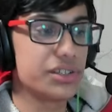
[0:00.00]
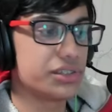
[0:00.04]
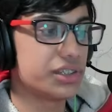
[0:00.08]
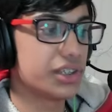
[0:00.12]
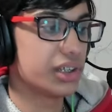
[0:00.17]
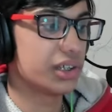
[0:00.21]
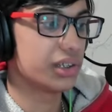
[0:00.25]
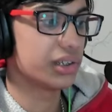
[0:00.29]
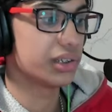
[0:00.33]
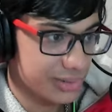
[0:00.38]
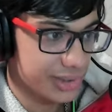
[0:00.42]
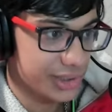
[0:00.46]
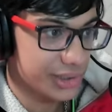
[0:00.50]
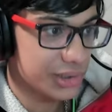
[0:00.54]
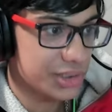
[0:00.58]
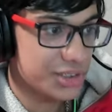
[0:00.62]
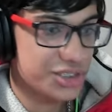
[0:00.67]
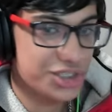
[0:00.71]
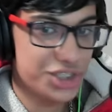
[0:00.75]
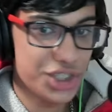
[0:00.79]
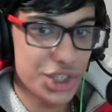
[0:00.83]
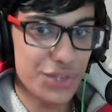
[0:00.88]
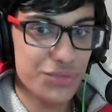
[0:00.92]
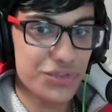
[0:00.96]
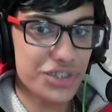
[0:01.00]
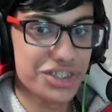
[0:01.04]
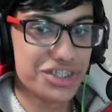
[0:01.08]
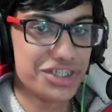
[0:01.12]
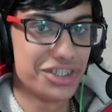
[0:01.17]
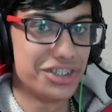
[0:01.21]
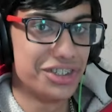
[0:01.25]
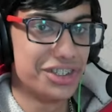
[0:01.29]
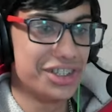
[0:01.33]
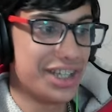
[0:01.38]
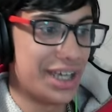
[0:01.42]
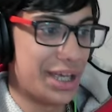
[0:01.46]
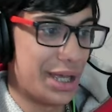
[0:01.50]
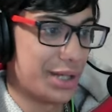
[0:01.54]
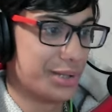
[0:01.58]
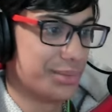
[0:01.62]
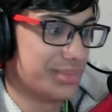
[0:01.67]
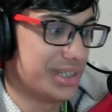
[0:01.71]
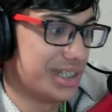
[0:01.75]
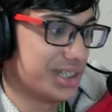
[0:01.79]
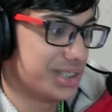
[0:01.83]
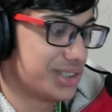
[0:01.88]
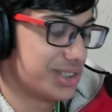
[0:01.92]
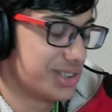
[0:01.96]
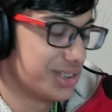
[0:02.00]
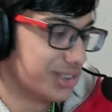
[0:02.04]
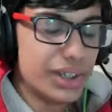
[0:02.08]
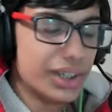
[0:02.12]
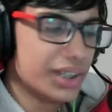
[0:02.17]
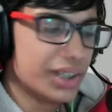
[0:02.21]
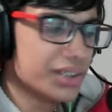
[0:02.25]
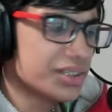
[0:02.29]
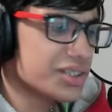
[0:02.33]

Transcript: there. He looks devious in the animation. And the